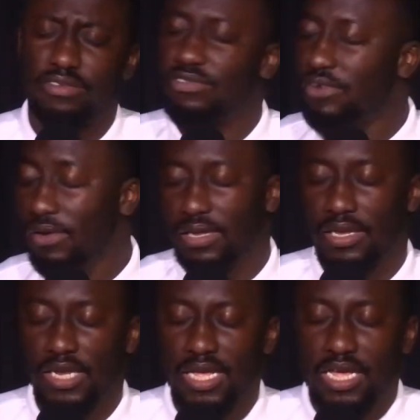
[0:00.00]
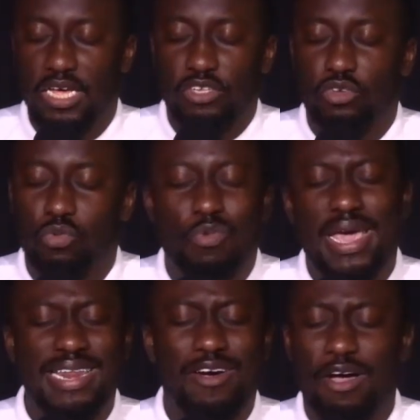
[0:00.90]
struggling to
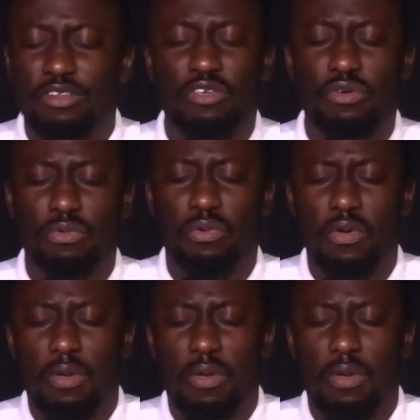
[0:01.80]
wait on you,